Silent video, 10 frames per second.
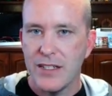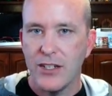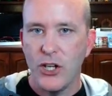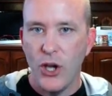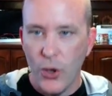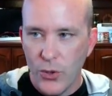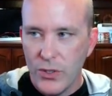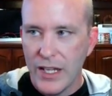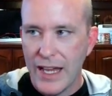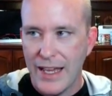
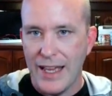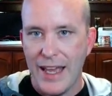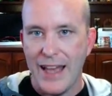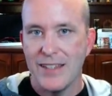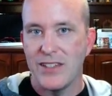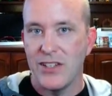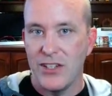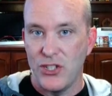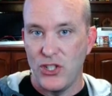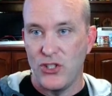code as
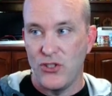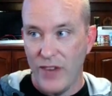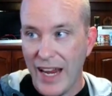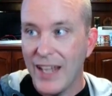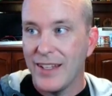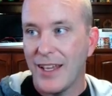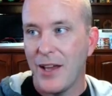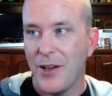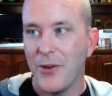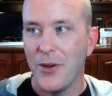a string, like
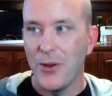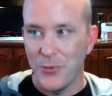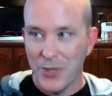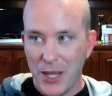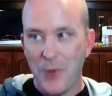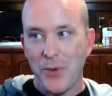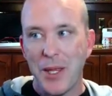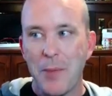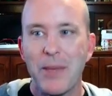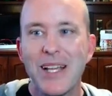a really,
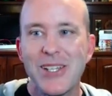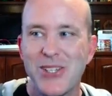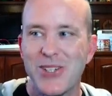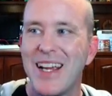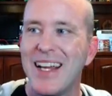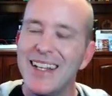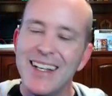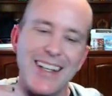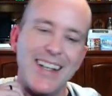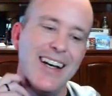really big string.
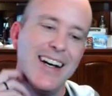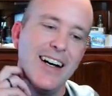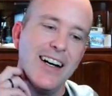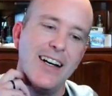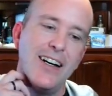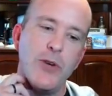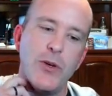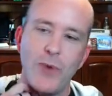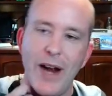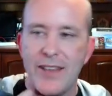We
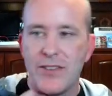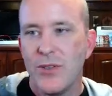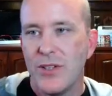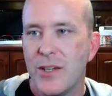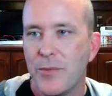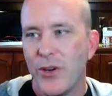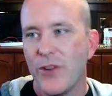write it to a temporary